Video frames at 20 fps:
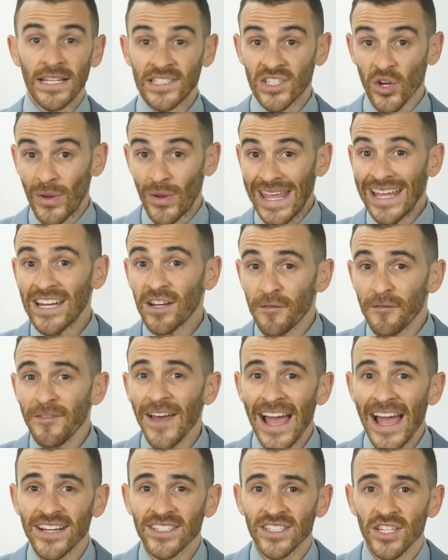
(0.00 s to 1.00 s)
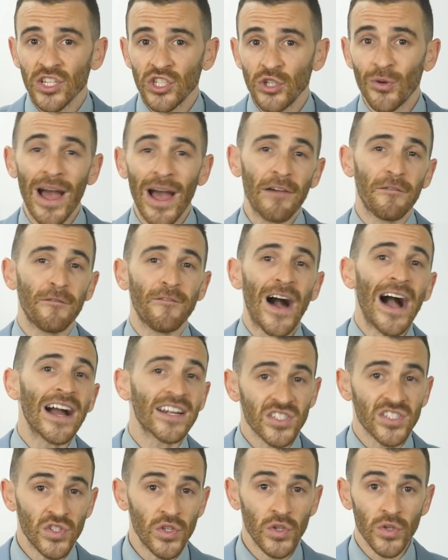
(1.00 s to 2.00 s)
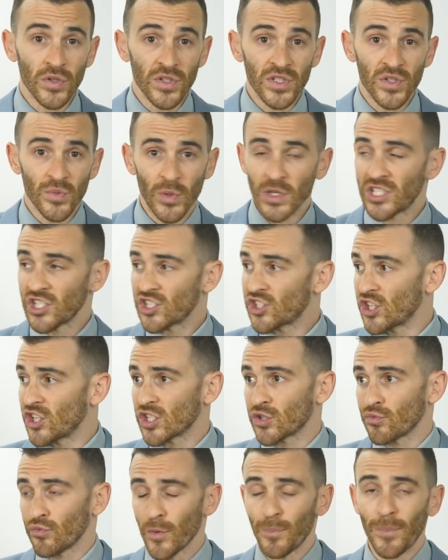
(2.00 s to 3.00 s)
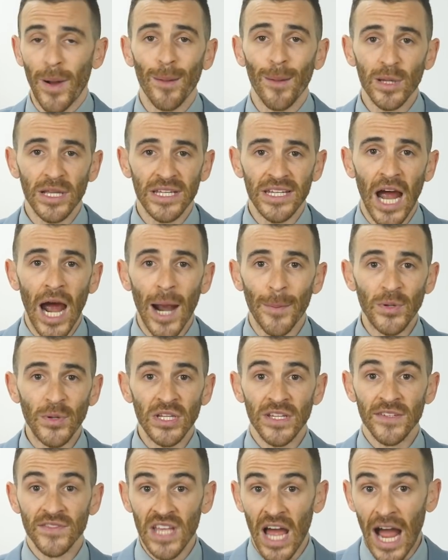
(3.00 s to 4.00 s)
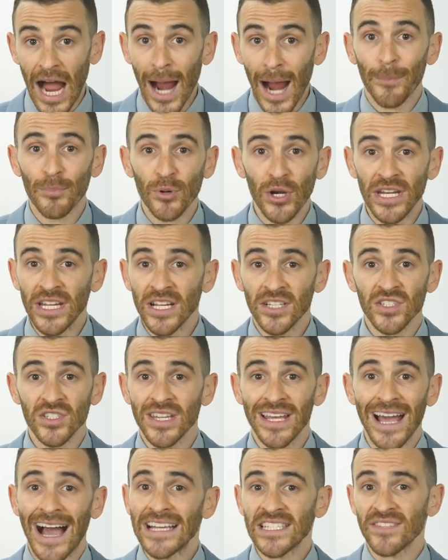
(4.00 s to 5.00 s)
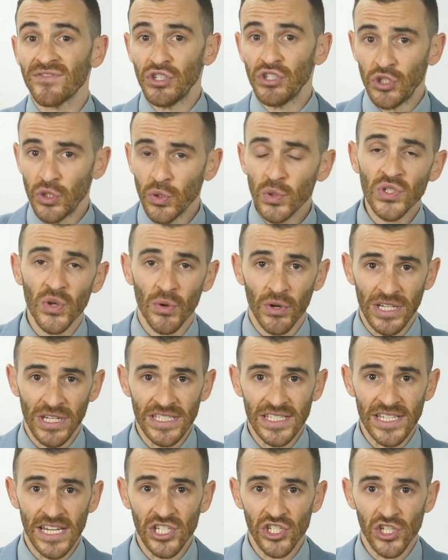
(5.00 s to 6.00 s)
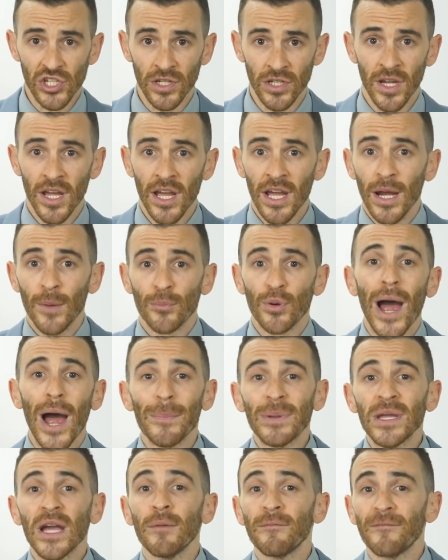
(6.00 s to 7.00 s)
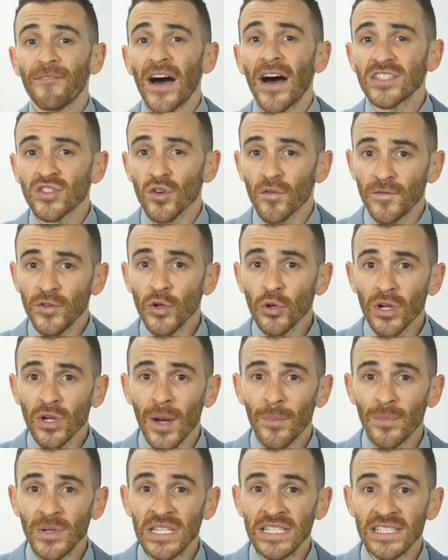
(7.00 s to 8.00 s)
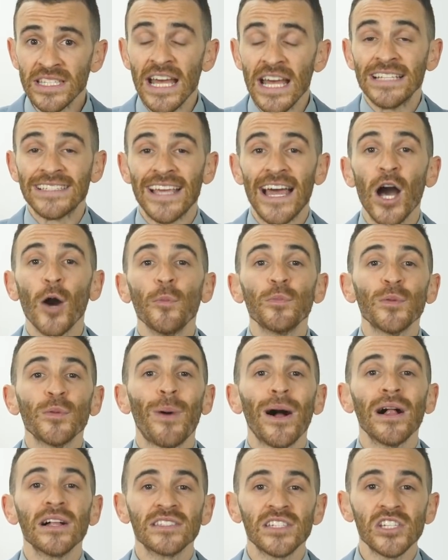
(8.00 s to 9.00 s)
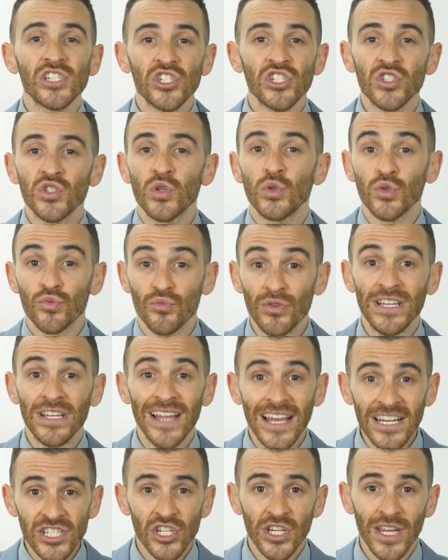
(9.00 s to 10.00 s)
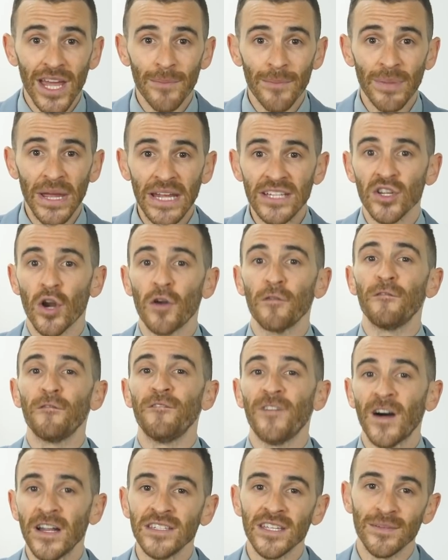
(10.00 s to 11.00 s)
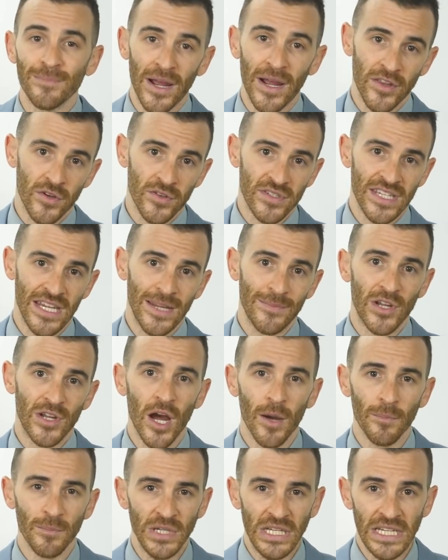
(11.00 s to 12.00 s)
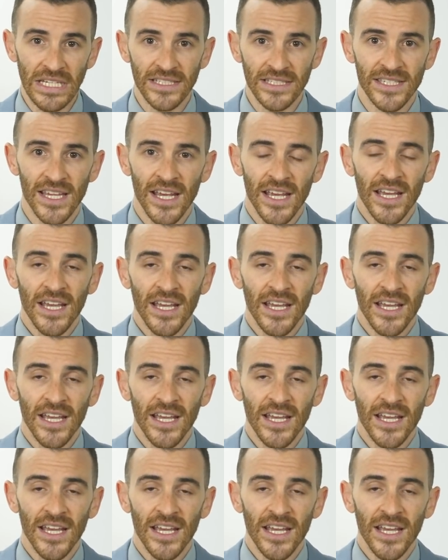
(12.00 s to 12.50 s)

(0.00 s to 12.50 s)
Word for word: And so in effect, you have Fox News, which is just Republican operatives operating under the guise of a news organization, propping up fossil fuel companies to help the politicians whose re-election campaigns are funded by those same companies.